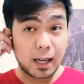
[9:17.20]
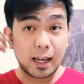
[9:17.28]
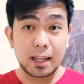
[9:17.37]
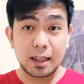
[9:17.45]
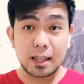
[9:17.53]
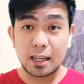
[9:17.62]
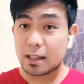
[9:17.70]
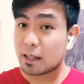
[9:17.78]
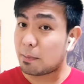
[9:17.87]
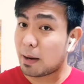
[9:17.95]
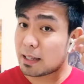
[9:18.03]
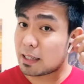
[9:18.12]
And
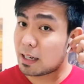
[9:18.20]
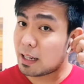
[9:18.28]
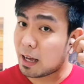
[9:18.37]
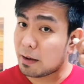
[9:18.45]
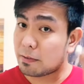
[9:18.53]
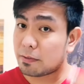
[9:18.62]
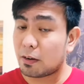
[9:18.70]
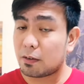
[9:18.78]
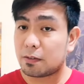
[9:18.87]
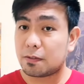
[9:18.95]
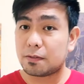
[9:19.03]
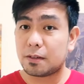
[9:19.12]
the battery life
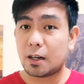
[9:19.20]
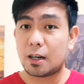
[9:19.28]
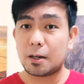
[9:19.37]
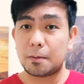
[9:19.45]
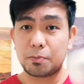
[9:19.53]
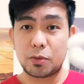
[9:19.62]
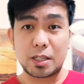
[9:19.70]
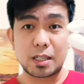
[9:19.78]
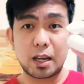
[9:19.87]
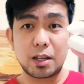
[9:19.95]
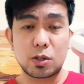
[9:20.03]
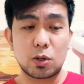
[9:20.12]
of
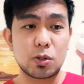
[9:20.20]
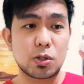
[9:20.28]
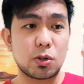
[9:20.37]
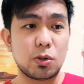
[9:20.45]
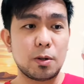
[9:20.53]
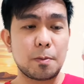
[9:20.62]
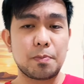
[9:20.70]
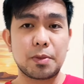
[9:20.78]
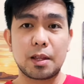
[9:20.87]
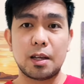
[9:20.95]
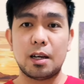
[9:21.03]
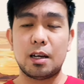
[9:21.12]
this case also.
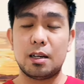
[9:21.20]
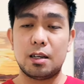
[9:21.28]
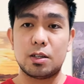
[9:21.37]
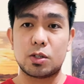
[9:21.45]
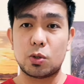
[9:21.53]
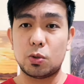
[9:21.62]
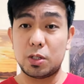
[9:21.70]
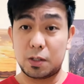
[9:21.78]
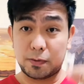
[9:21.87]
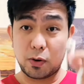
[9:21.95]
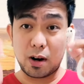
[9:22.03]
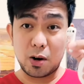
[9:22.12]
So
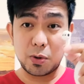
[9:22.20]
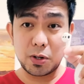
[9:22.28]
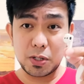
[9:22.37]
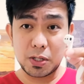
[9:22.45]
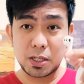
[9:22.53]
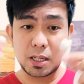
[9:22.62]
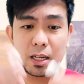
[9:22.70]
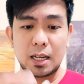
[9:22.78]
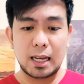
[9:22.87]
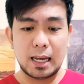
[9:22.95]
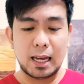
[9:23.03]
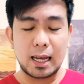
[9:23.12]
it's 4 hours,
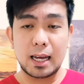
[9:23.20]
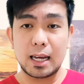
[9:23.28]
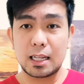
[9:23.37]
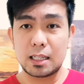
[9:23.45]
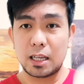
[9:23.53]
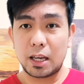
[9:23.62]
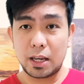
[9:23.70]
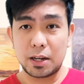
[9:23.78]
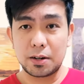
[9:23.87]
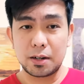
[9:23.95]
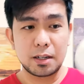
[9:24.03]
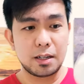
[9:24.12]
and
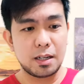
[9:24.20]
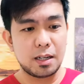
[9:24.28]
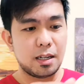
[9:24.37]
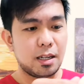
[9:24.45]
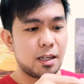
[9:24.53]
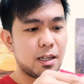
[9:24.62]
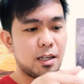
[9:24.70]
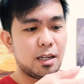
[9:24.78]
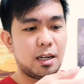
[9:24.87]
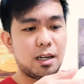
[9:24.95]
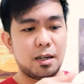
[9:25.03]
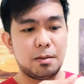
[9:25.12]
here
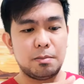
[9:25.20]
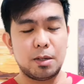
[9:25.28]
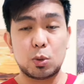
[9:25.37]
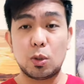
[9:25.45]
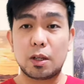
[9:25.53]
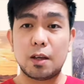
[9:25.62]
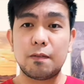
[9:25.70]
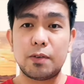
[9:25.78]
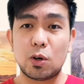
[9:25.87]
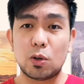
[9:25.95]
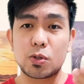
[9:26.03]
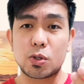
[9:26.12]
it will give
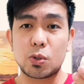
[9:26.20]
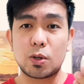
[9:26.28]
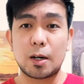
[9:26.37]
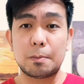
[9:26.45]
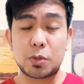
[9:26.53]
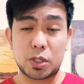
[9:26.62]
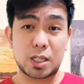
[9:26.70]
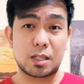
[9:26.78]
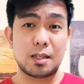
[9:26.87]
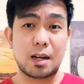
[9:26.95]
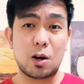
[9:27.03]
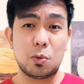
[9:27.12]
you also
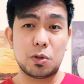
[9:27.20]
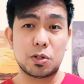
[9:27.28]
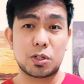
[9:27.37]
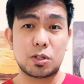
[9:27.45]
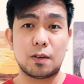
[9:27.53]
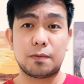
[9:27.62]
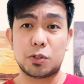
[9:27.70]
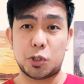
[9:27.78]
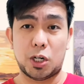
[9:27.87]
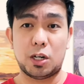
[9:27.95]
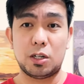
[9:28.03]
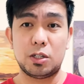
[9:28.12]
16 hours of
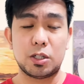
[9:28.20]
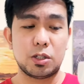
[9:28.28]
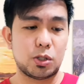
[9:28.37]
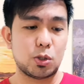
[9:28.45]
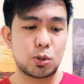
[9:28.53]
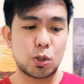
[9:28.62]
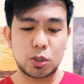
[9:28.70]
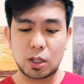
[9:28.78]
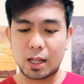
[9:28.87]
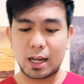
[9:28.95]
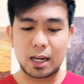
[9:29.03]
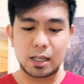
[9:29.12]
charge. So
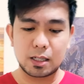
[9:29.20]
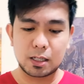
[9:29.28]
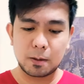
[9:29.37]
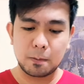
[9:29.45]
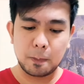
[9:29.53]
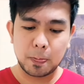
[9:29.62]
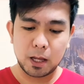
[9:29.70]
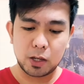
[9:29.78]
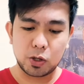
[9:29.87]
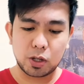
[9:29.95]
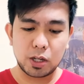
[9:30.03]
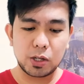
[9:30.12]
total, guys,
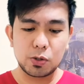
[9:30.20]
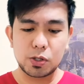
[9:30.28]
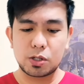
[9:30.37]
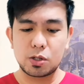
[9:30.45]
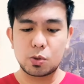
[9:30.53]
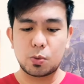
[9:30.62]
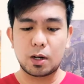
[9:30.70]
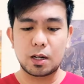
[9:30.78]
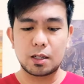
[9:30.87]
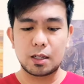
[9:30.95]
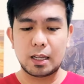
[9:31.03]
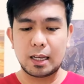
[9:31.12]
you can use this
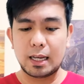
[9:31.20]
one